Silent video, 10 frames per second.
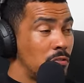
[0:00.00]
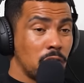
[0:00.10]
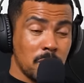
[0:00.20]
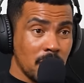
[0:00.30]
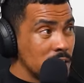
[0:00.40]

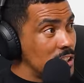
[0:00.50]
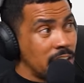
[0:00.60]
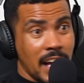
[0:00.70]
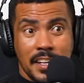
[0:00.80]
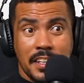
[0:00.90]
From Herschel
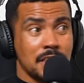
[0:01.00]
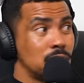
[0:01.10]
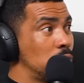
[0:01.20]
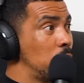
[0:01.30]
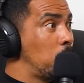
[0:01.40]
mm. Yankees
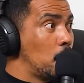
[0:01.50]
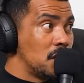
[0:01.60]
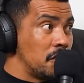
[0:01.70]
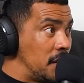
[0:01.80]
to Paul de